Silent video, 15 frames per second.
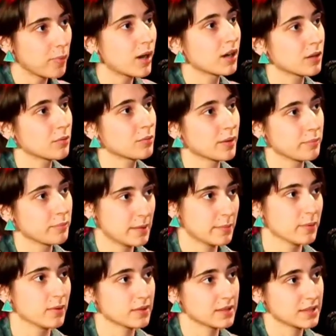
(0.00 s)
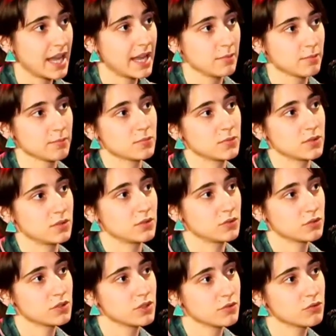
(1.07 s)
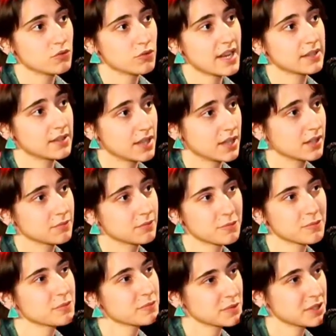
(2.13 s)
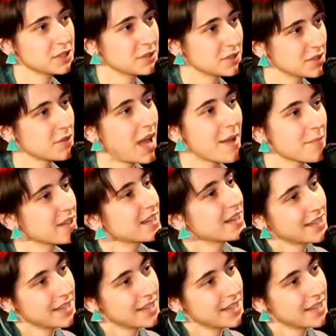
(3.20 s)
where people came to drink, I'm gonna